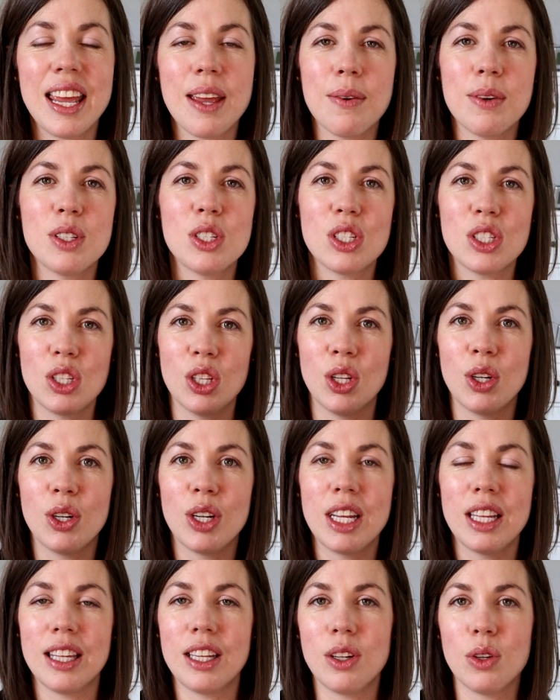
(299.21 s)
He was just
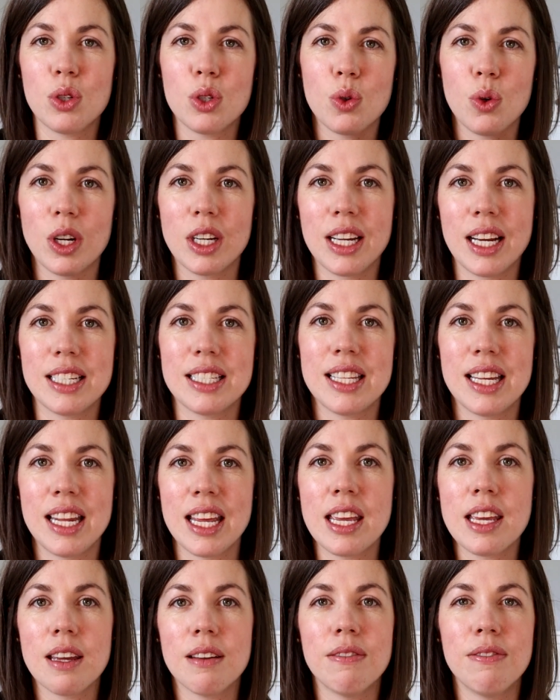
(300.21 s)
learning little shortcuts
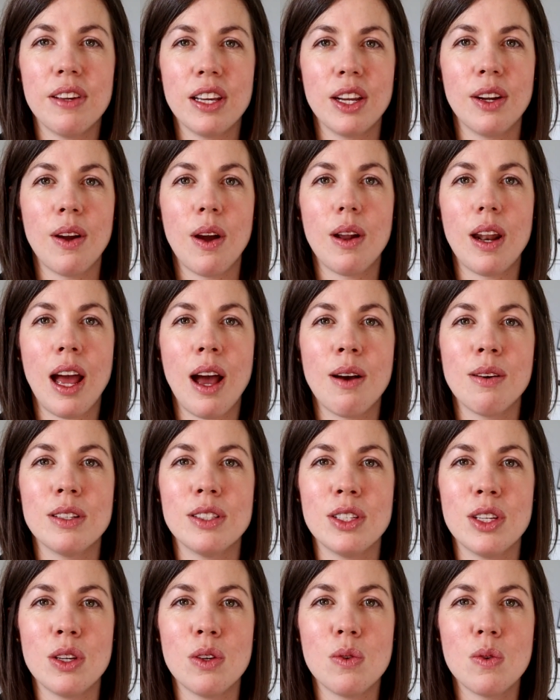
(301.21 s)
that he could figure out how
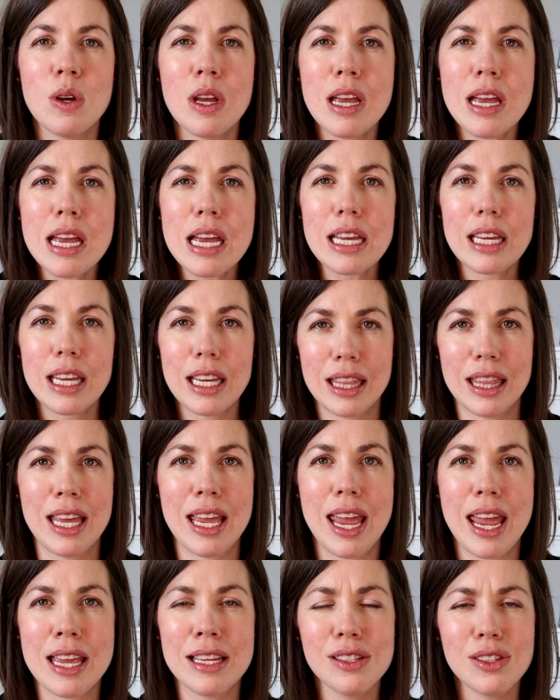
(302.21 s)
to get
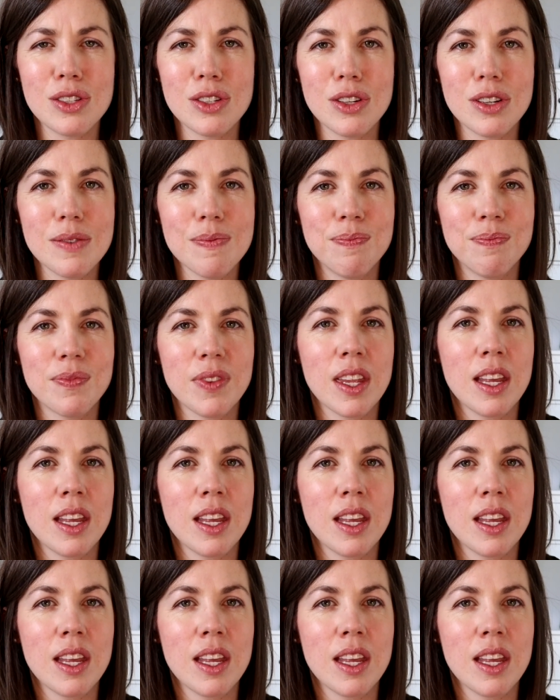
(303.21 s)
the answer,